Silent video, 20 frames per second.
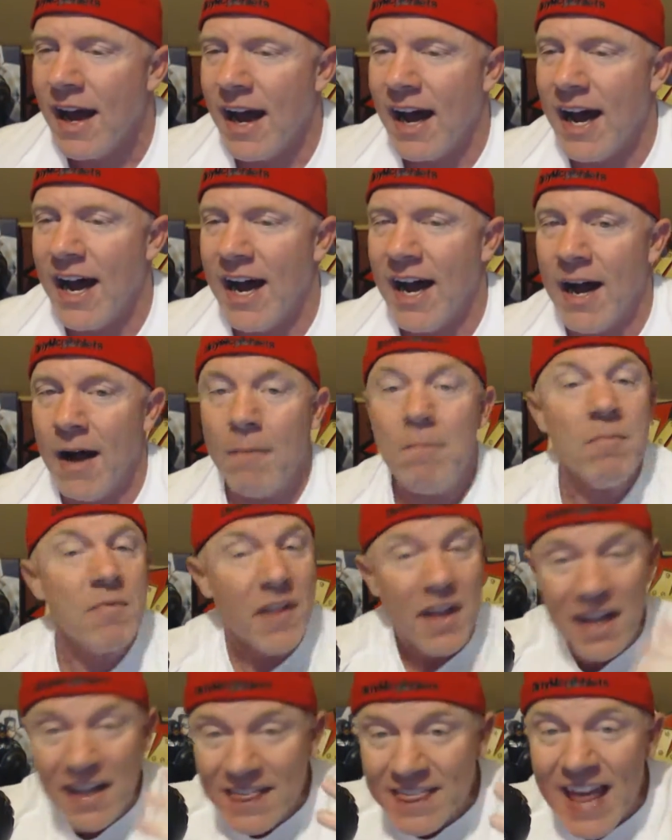
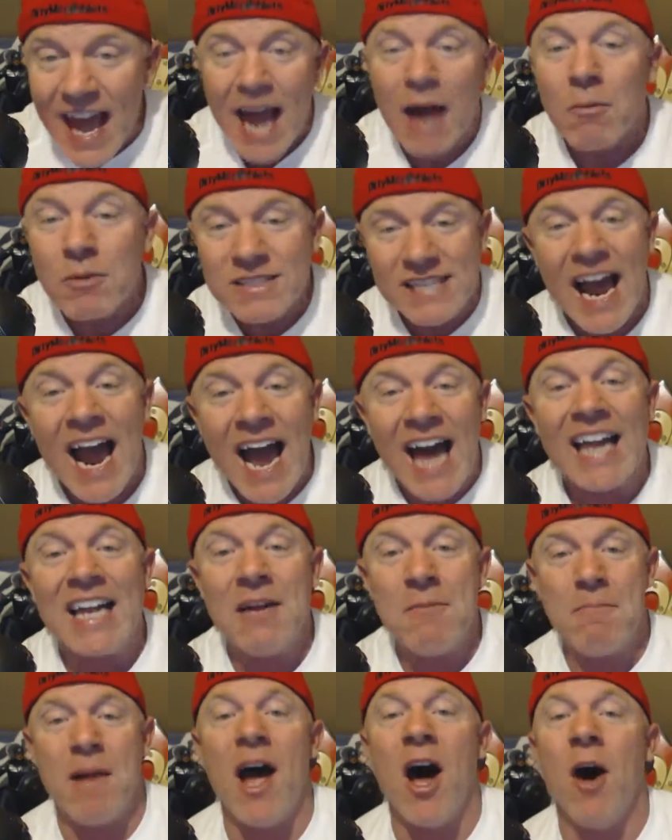That was
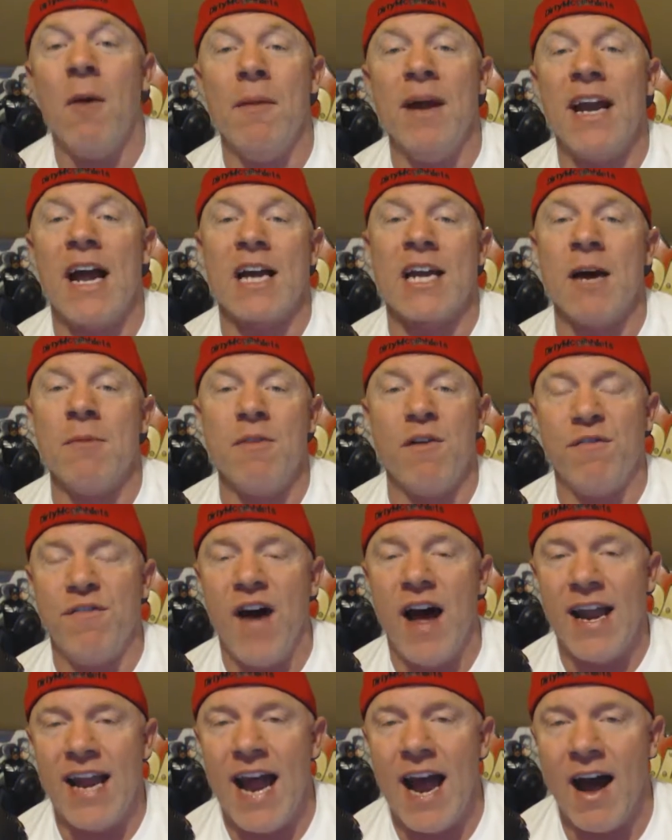Alan Bellman, I come to
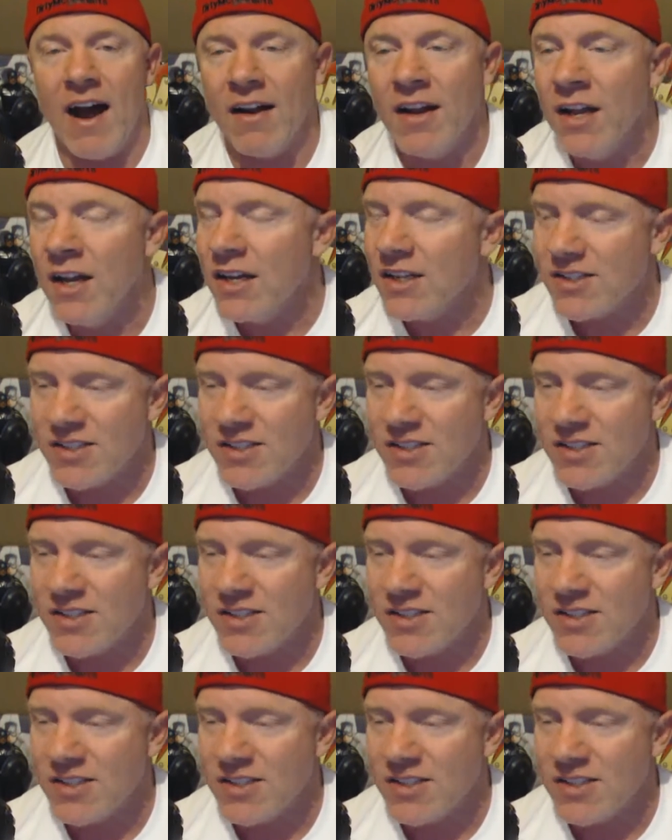find out.